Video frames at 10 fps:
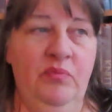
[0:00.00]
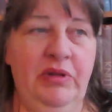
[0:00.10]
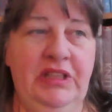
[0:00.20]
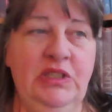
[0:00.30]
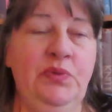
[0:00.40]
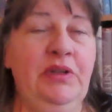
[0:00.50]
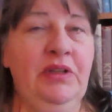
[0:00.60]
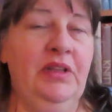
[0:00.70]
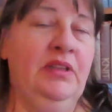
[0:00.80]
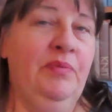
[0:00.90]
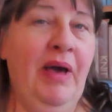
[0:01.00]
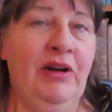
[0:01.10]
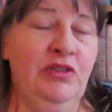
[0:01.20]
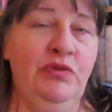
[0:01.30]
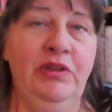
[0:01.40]
but this one, the
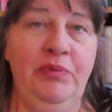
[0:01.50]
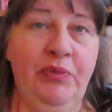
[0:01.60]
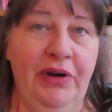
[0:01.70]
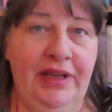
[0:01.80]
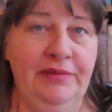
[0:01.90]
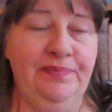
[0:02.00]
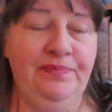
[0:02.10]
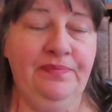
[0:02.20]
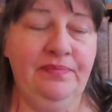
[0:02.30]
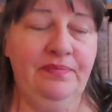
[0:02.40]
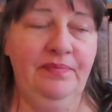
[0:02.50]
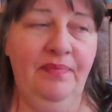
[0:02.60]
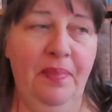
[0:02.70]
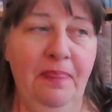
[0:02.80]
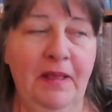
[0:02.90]
pattern's really pretty.
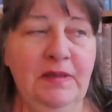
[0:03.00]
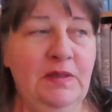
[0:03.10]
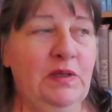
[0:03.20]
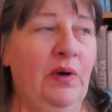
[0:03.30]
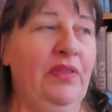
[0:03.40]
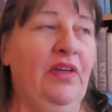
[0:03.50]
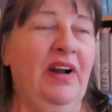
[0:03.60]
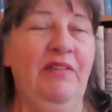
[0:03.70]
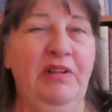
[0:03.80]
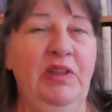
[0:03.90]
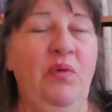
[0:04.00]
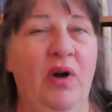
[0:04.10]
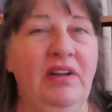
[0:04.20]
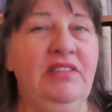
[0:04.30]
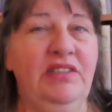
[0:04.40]
So I thought I really
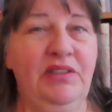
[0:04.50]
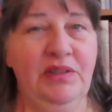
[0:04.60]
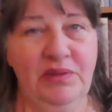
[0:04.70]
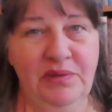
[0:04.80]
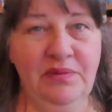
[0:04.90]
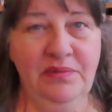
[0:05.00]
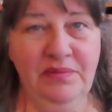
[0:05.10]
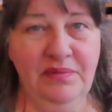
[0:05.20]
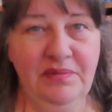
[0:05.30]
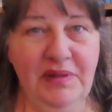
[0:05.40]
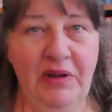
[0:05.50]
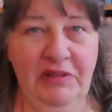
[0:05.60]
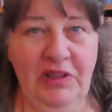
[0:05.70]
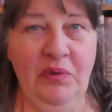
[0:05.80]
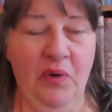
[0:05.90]
want to
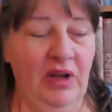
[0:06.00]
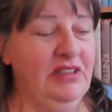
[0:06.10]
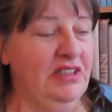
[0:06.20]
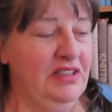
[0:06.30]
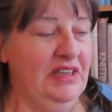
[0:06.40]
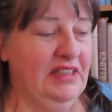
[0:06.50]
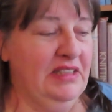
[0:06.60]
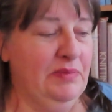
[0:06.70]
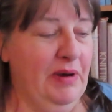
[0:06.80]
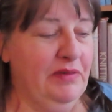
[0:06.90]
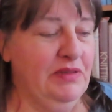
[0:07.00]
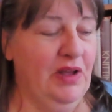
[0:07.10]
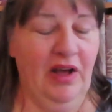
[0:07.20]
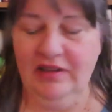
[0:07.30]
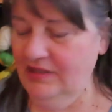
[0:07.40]
knit this pair of
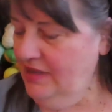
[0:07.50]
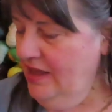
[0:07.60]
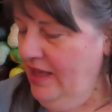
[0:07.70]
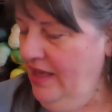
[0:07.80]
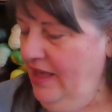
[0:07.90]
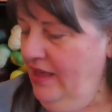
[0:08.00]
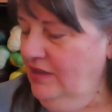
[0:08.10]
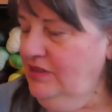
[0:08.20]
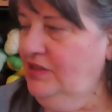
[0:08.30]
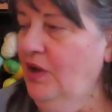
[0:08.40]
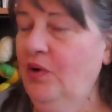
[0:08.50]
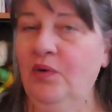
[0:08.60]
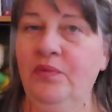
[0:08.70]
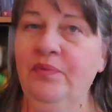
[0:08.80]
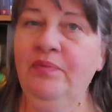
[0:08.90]
socks.
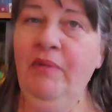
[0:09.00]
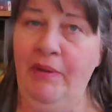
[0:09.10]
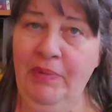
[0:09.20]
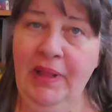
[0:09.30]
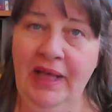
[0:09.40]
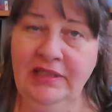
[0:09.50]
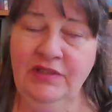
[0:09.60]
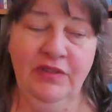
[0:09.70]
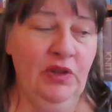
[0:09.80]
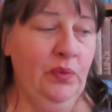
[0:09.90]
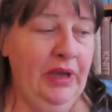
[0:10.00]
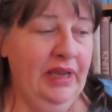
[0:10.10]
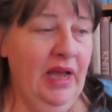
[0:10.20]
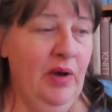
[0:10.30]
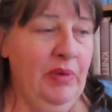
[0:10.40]
So my plans for the
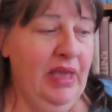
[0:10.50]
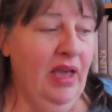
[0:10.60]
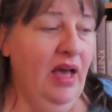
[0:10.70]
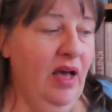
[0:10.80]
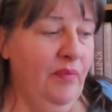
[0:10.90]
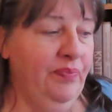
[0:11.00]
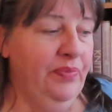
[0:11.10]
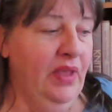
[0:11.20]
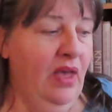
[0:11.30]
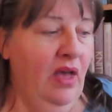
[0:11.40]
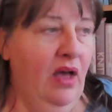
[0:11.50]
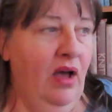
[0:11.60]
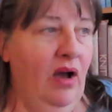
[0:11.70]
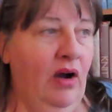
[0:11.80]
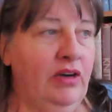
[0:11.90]
week coming up
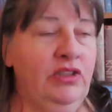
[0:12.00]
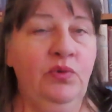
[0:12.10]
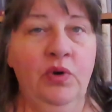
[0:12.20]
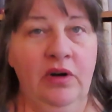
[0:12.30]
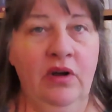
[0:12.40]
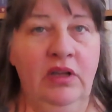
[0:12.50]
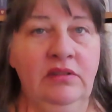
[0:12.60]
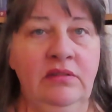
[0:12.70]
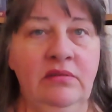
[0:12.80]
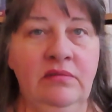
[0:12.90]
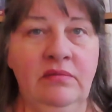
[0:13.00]
are to work on